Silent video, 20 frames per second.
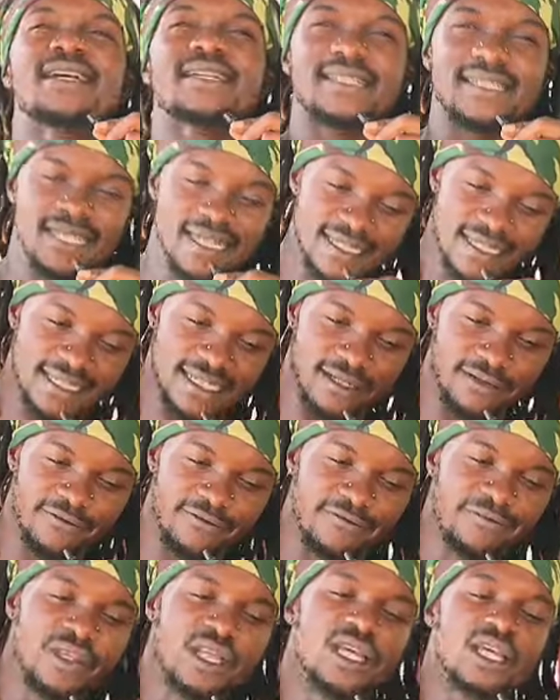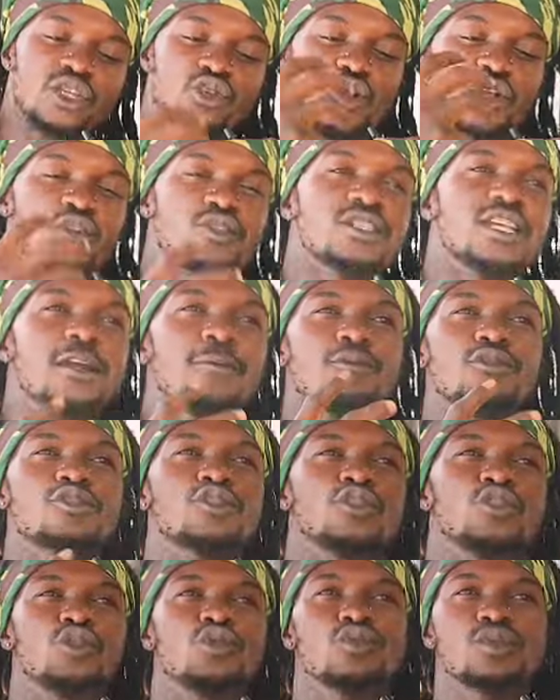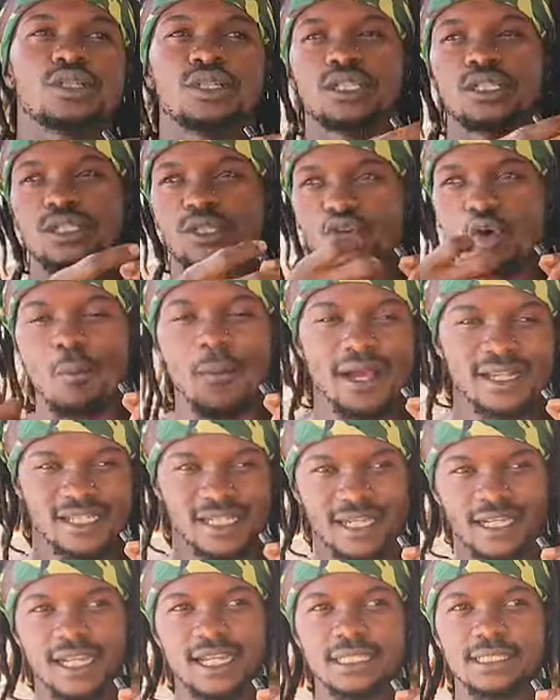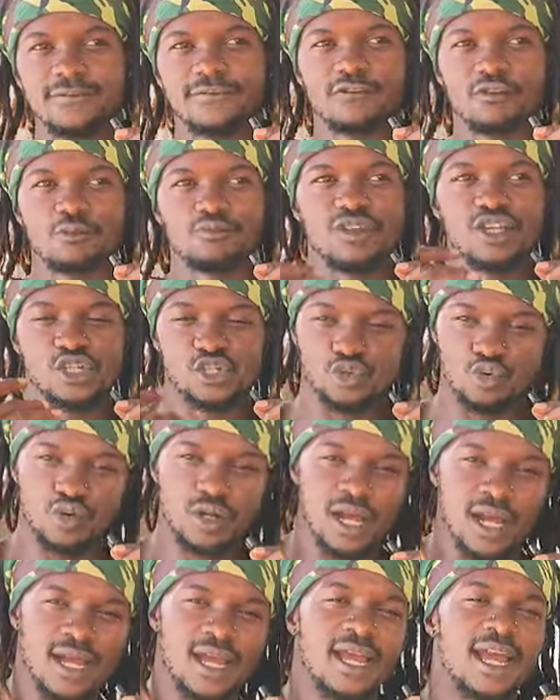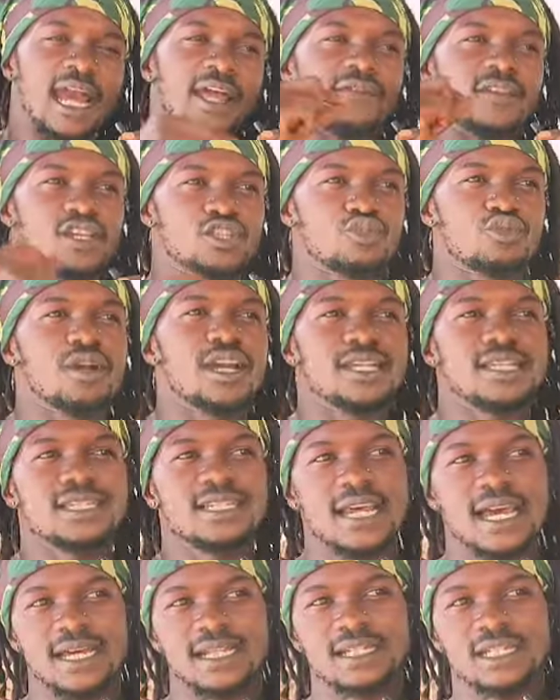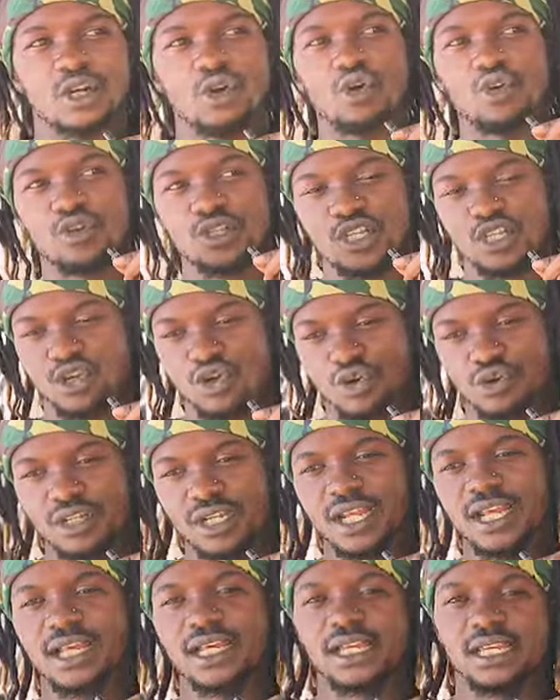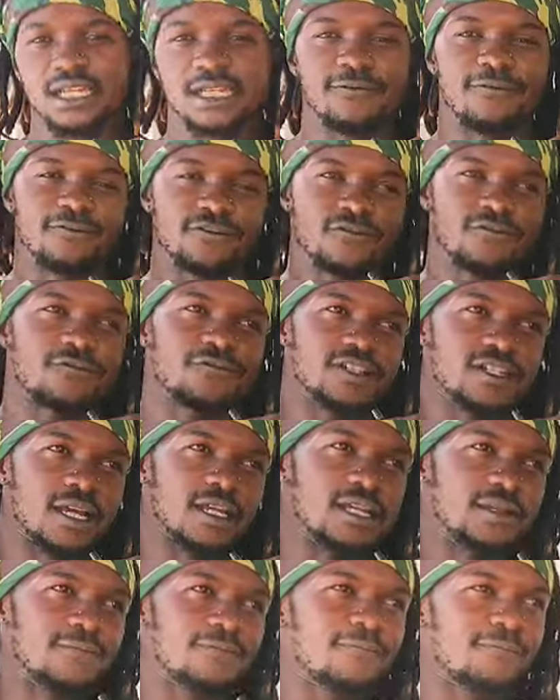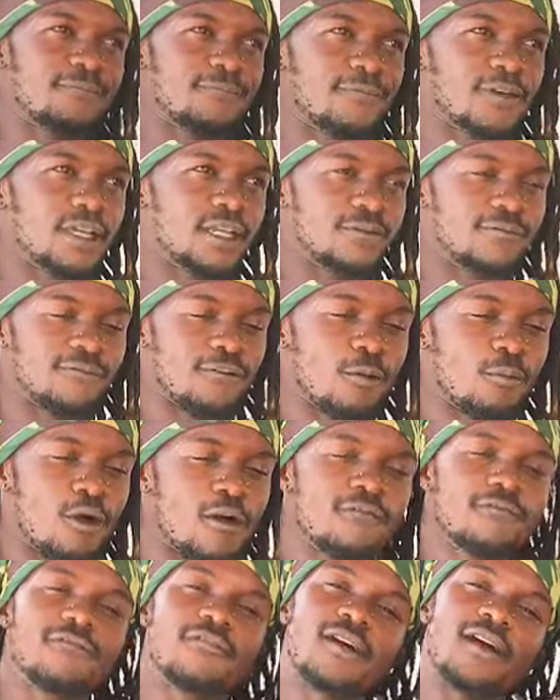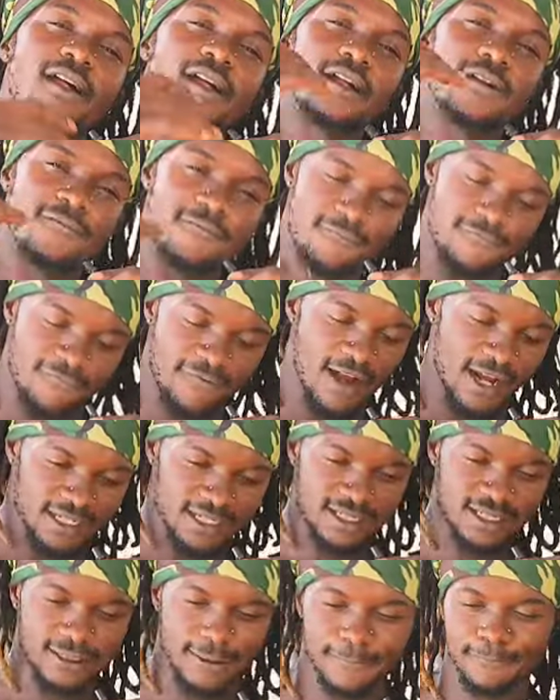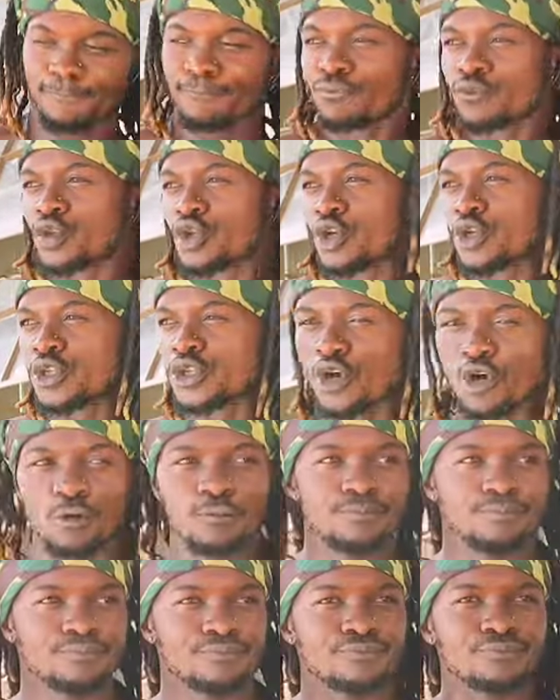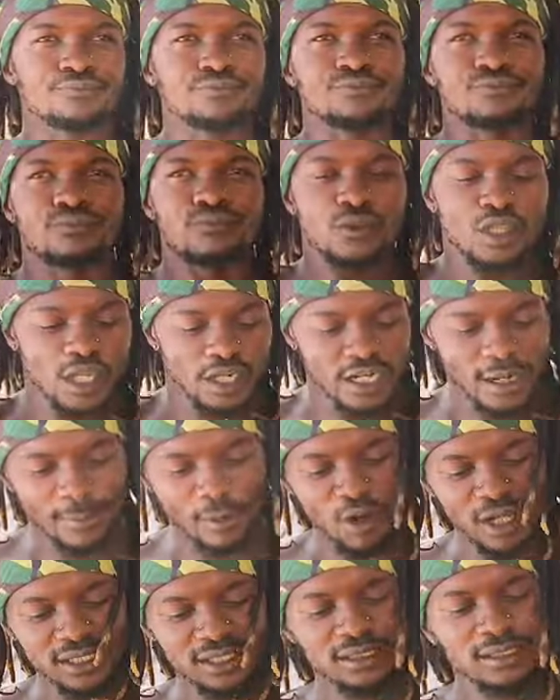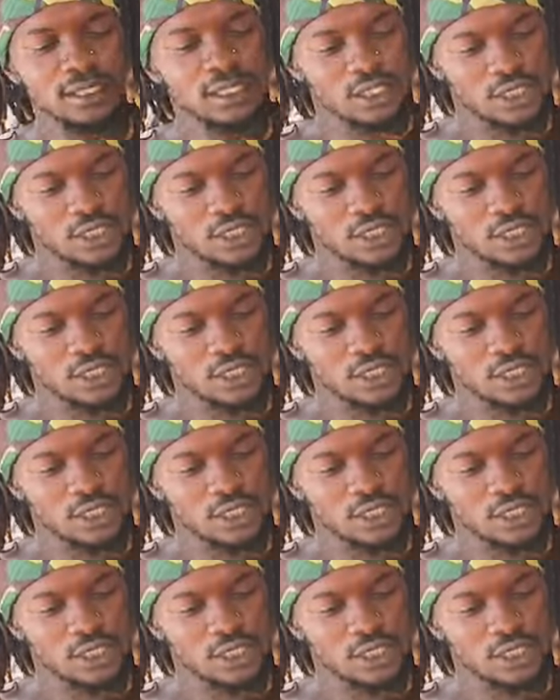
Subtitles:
sensitive, you're not able to use so much energy from the sugar, and the sugar is turned or stored in form of fats. So number one,